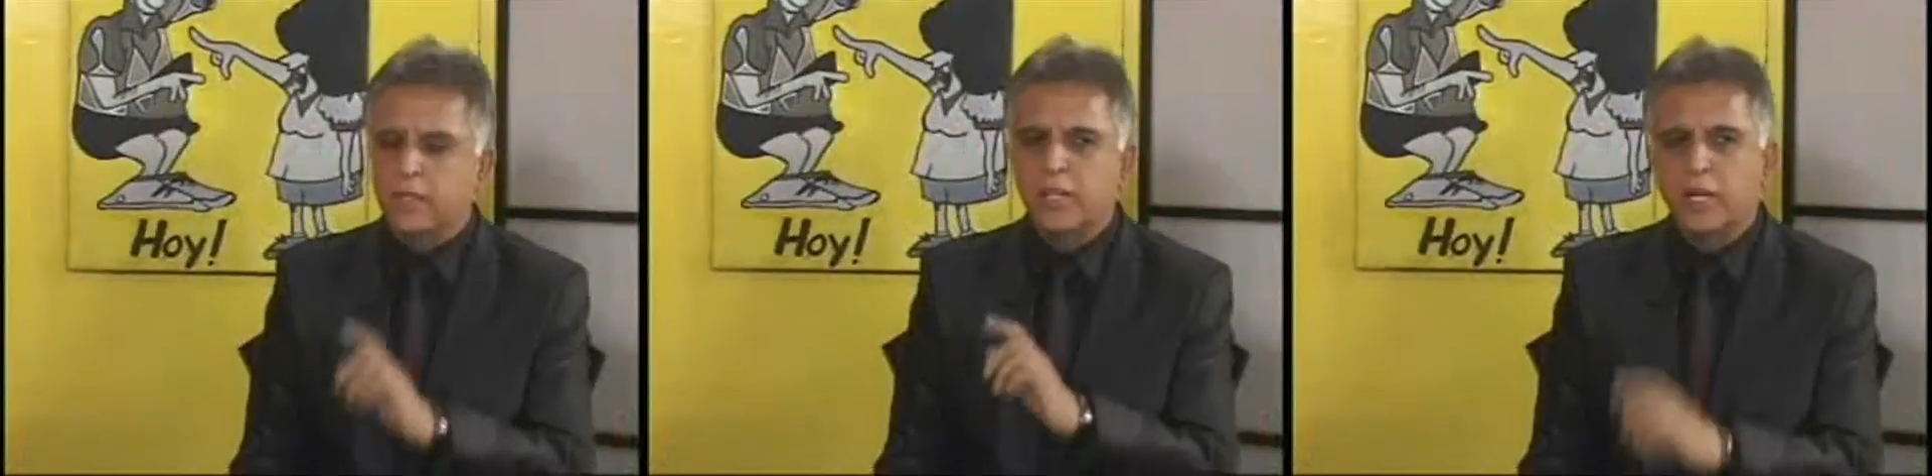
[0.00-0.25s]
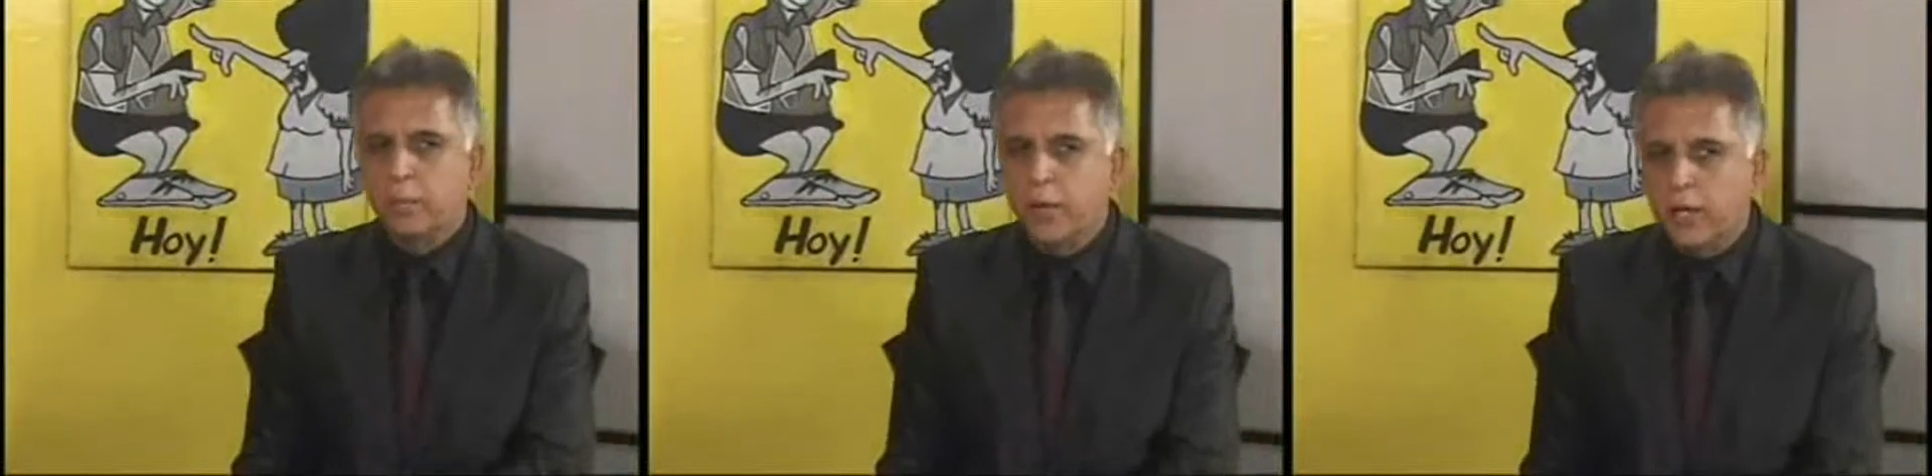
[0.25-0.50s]
let's
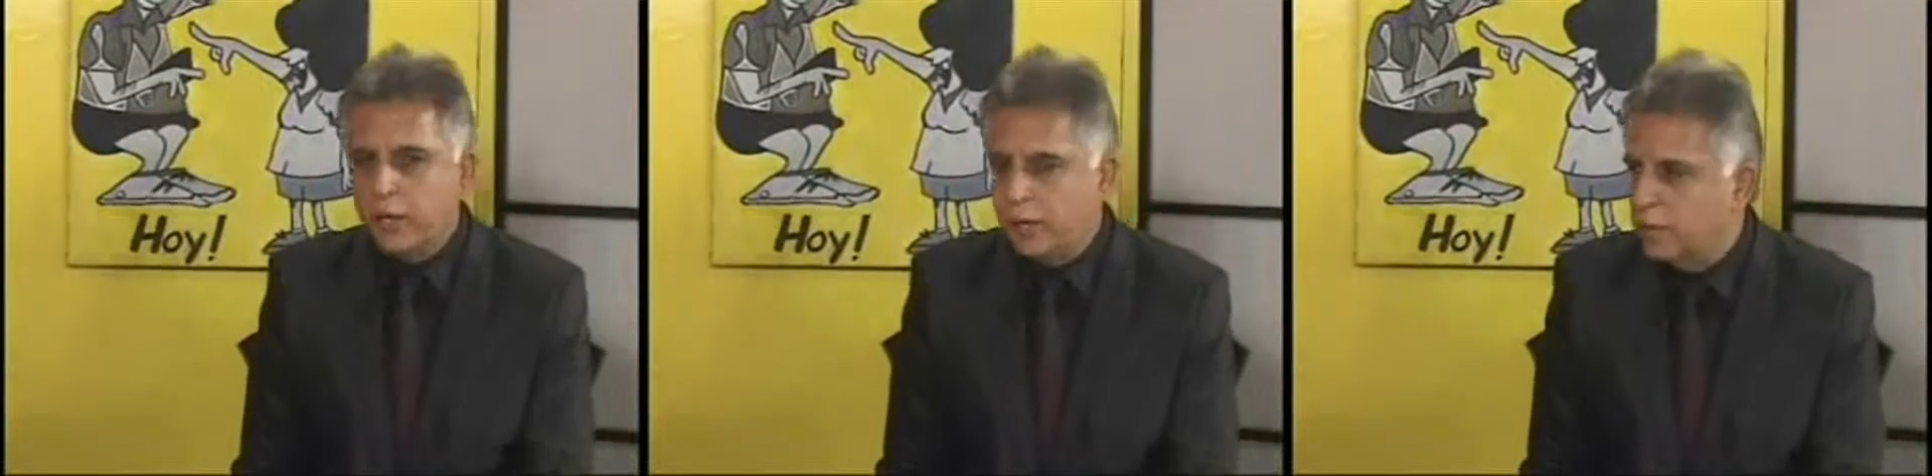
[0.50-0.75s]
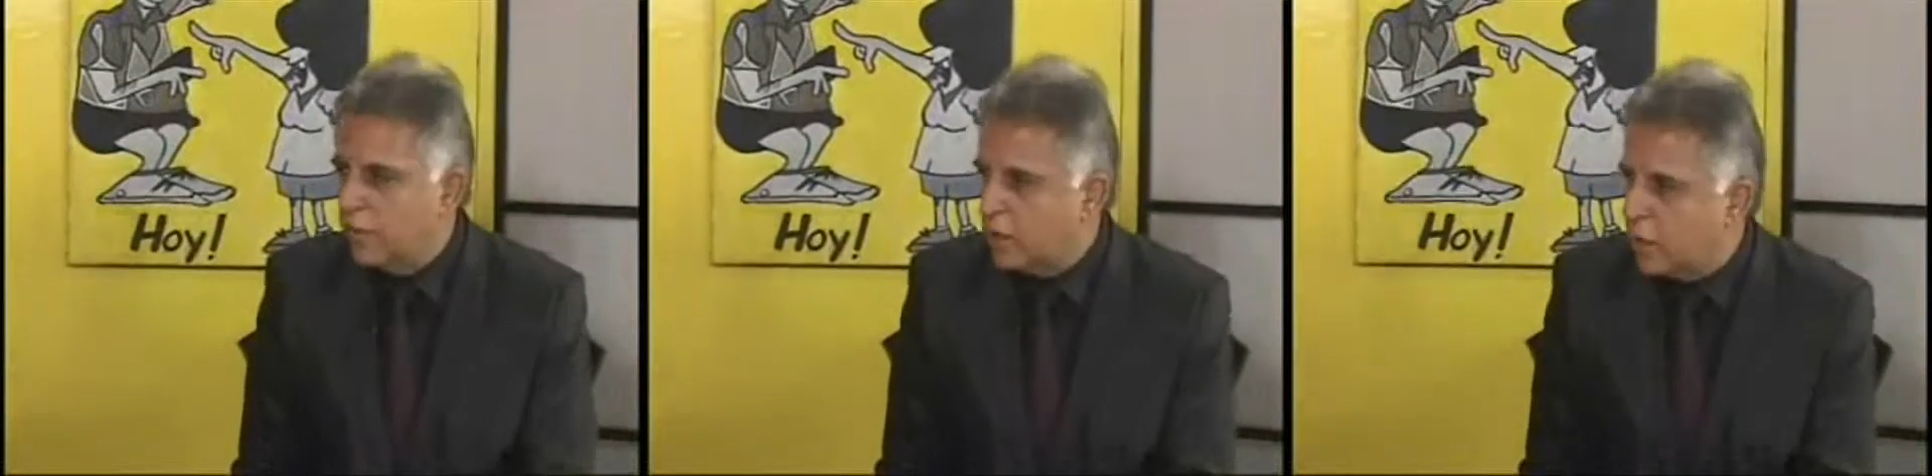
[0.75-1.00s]
take a break
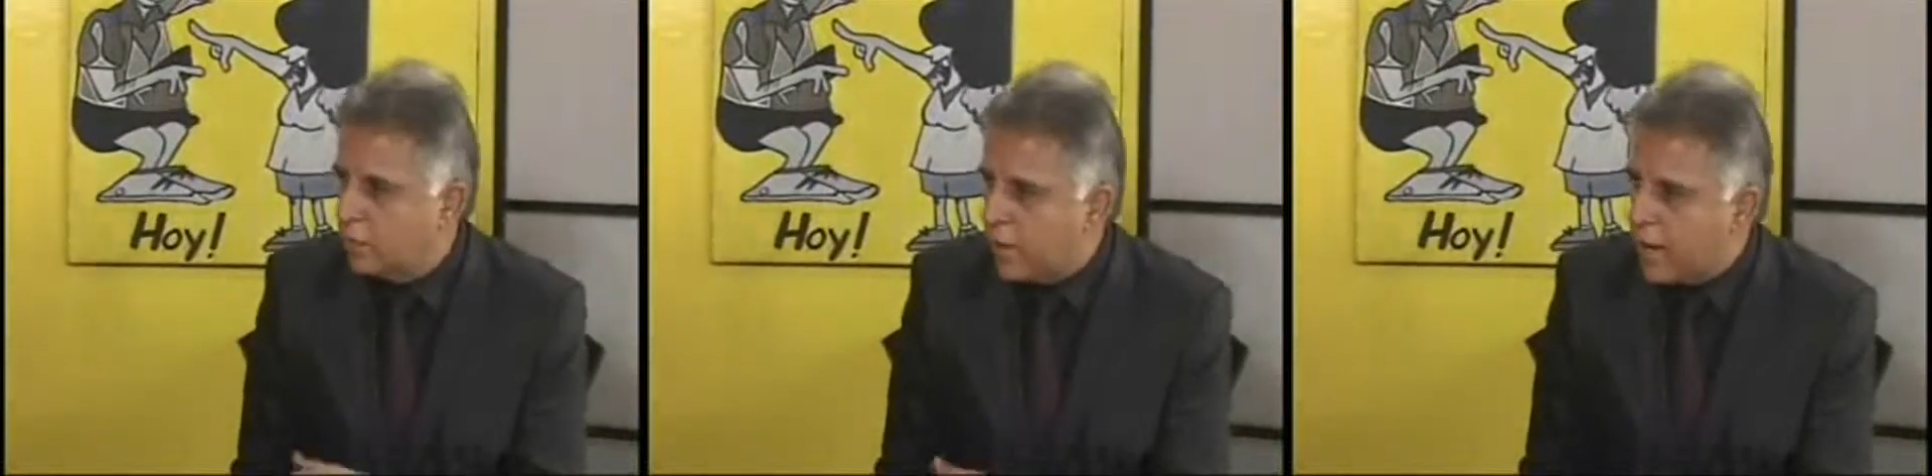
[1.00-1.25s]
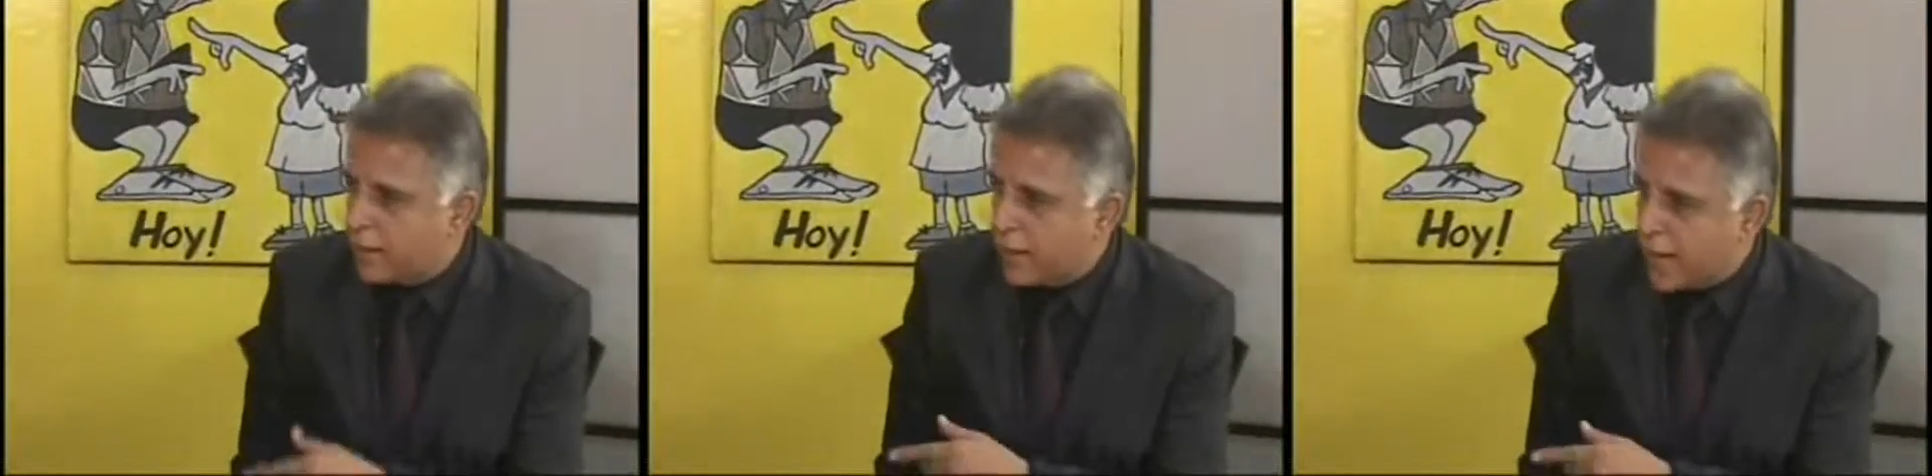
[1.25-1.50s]
here. We'll come
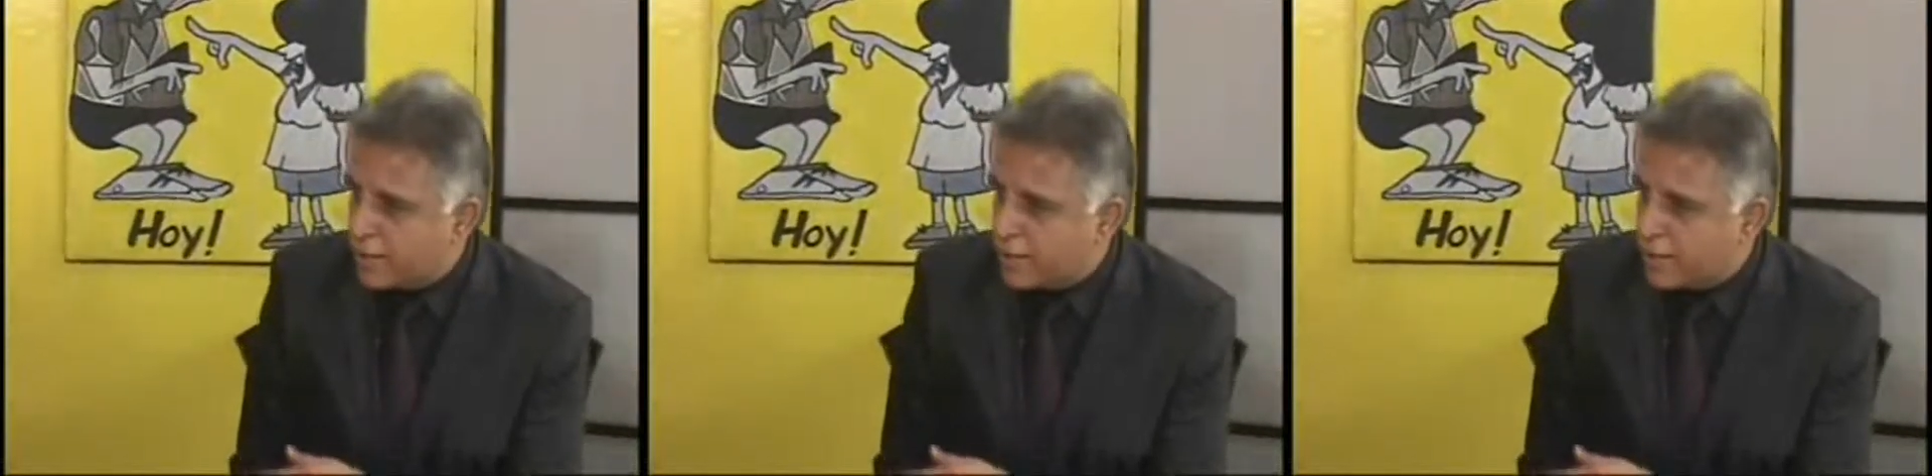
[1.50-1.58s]
back and